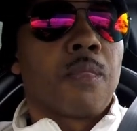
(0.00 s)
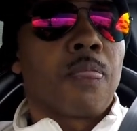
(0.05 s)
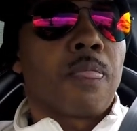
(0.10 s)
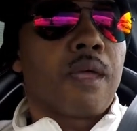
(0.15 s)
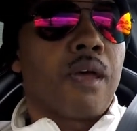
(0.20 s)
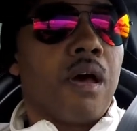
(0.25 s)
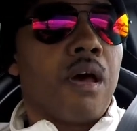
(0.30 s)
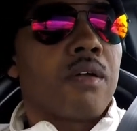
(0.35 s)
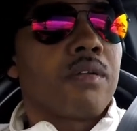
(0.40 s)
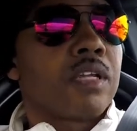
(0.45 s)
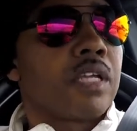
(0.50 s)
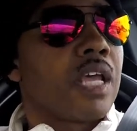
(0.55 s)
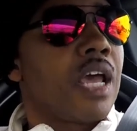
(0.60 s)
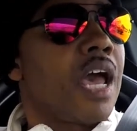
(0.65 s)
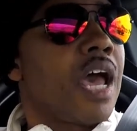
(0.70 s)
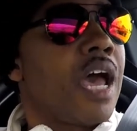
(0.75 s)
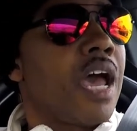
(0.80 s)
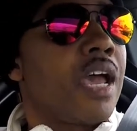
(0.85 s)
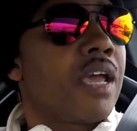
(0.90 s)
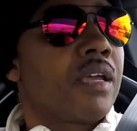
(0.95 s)
called the
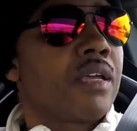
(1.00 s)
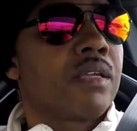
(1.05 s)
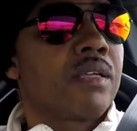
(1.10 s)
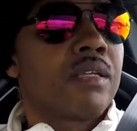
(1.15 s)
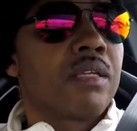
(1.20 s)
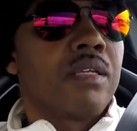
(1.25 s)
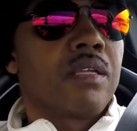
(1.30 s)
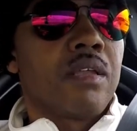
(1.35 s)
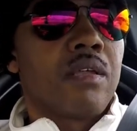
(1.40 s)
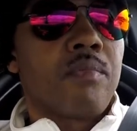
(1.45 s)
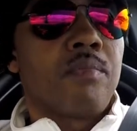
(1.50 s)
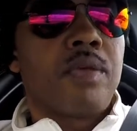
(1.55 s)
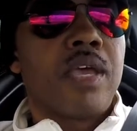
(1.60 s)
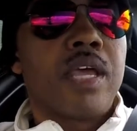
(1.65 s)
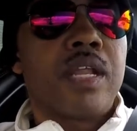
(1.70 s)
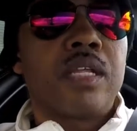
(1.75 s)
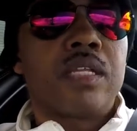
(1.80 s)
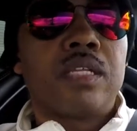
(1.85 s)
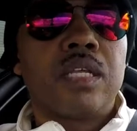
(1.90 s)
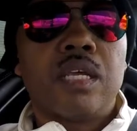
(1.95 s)
guy,
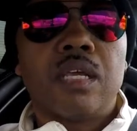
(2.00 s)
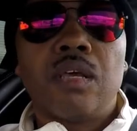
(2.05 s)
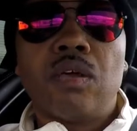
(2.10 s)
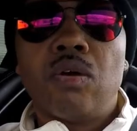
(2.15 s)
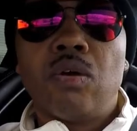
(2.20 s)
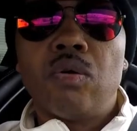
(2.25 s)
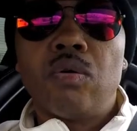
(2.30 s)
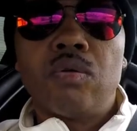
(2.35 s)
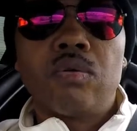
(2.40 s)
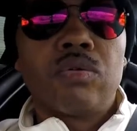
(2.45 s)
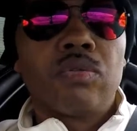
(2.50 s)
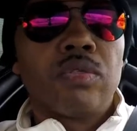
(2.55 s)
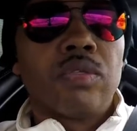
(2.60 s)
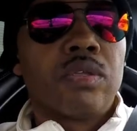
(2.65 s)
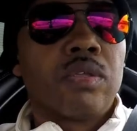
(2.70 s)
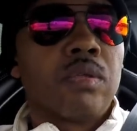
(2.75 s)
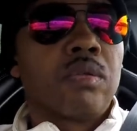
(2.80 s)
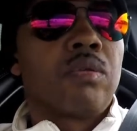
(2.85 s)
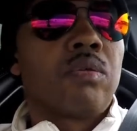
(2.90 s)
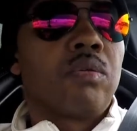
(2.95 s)
made a deal,
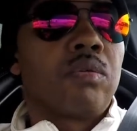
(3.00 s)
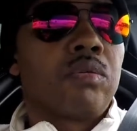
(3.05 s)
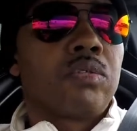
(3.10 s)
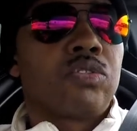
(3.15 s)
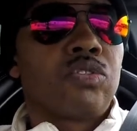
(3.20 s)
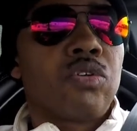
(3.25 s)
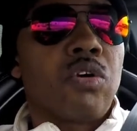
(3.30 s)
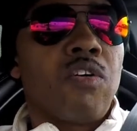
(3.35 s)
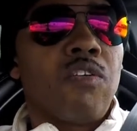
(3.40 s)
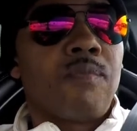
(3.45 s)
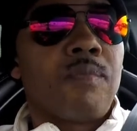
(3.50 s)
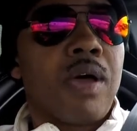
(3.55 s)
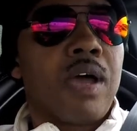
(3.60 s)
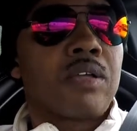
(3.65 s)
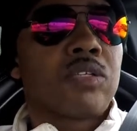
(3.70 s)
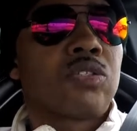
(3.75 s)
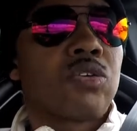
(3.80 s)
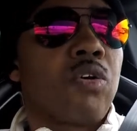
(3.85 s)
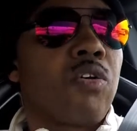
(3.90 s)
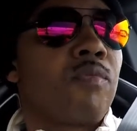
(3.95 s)
drove my
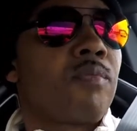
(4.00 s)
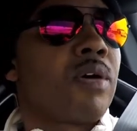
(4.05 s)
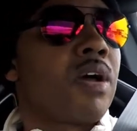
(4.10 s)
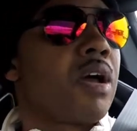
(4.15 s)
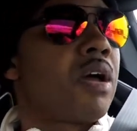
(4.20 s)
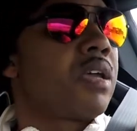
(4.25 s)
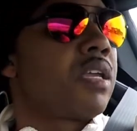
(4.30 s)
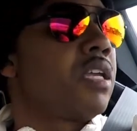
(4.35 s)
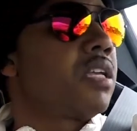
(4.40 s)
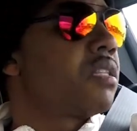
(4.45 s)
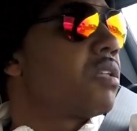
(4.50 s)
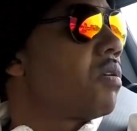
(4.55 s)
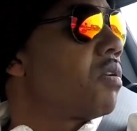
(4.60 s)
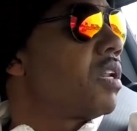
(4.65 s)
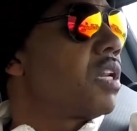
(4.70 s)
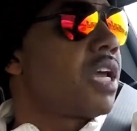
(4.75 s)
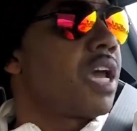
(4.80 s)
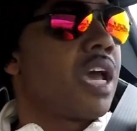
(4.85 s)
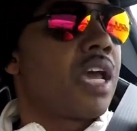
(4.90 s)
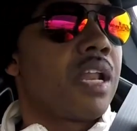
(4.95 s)

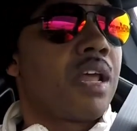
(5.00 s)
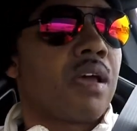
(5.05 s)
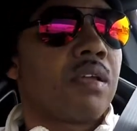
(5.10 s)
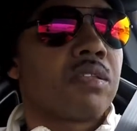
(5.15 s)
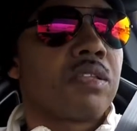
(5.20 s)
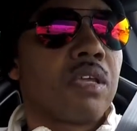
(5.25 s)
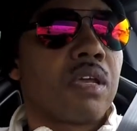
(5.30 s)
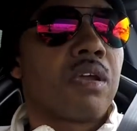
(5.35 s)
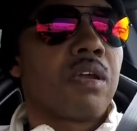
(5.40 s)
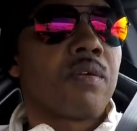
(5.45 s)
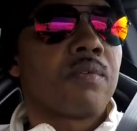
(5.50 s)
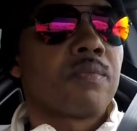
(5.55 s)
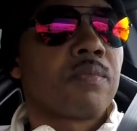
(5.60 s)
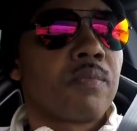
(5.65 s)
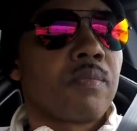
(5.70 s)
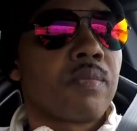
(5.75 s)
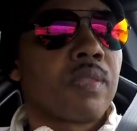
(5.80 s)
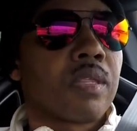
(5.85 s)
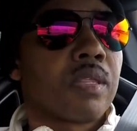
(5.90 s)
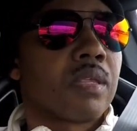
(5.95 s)
E39 out there,
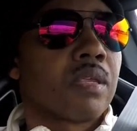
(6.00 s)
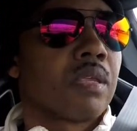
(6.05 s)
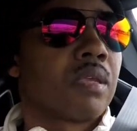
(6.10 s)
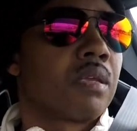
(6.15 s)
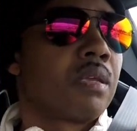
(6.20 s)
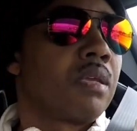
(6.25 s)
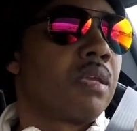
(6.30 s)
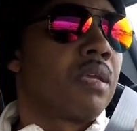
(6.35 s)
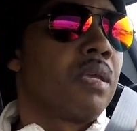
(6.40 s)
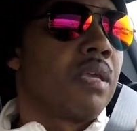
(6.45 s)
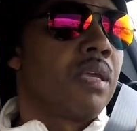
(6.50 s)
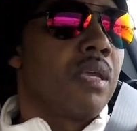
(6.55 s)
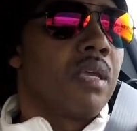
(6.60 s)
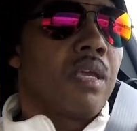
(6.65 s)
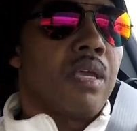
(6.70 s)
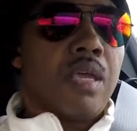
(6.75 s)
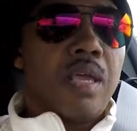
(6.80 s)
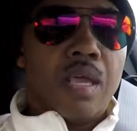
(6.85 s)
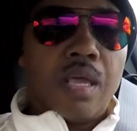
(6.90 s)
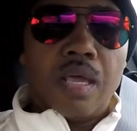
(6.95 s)

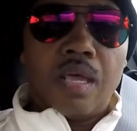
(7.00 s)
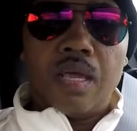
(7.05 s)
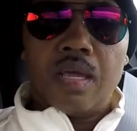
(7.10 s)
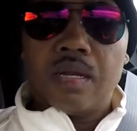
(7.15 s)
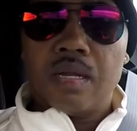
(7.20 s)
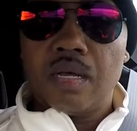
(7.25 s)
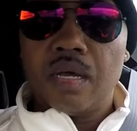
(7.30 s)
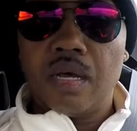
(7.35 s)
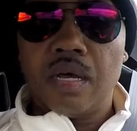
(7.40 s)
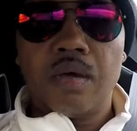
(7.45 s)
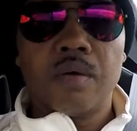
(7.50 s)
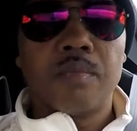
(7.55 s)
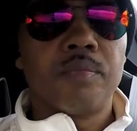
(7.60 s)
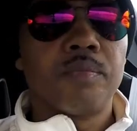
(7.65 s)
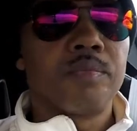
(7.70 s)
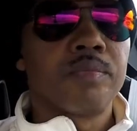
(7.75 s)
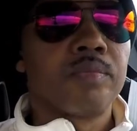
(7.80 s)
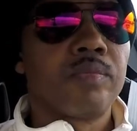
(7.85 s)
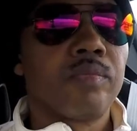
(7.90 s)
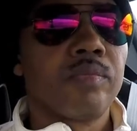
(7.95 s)
and
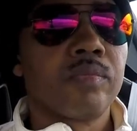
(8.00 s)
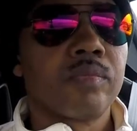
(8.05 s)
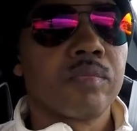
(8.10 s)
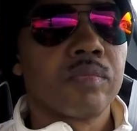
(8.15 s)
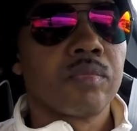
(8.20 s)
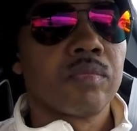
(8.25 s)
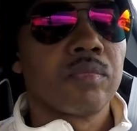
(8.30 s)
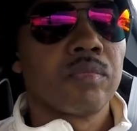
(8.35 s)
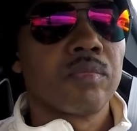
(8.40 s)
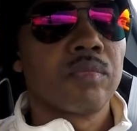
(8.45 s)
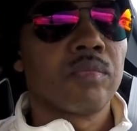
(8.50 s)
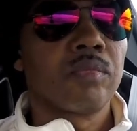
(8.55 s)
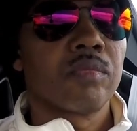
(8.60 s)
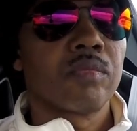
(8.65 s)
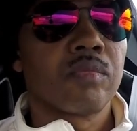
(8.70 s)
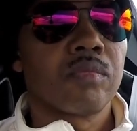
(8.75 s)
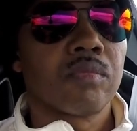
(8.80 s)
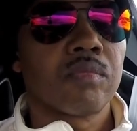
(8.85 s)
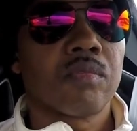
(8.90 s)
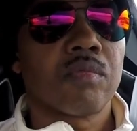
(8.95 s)

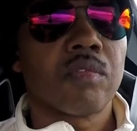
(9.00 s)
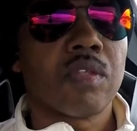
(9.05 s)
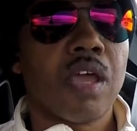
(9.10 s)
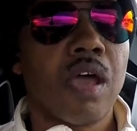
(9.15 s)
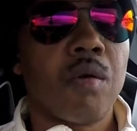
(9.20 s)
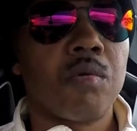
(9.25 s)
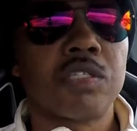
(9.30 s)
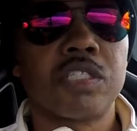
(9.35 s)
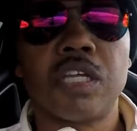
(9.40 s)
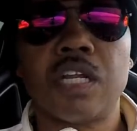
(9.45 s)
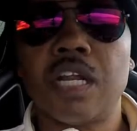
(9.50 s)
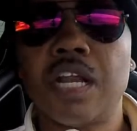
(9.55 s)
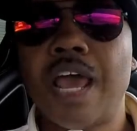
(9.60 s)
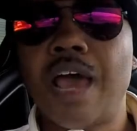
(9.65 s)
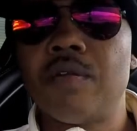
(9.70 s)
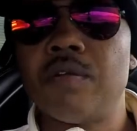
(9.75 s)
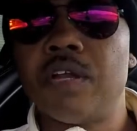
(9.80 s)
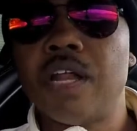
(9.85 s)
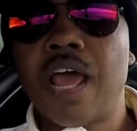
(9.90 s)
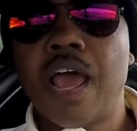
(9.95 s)
I was in and
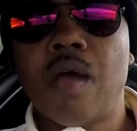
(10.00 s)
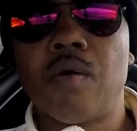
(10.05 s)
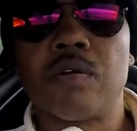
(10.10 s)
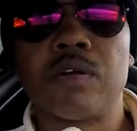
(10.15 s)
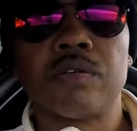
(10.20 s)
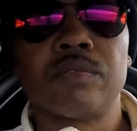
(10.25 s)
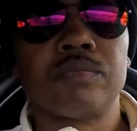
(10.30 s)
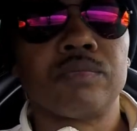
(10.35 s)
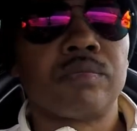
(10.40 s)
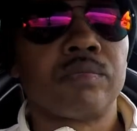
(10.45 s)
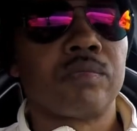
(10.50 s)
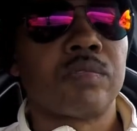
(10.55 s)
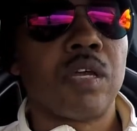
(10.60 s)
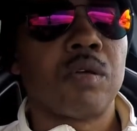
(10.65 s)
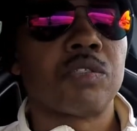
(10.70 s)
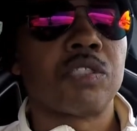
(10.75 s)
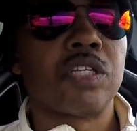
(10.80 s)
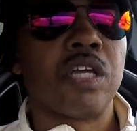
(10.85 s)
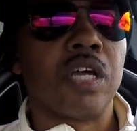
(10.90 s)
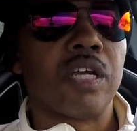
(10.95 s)
out in an hour. I
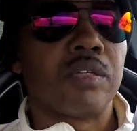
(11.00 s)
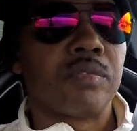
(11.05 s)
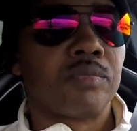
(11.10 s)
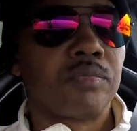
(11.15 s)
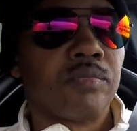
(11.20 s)
was done.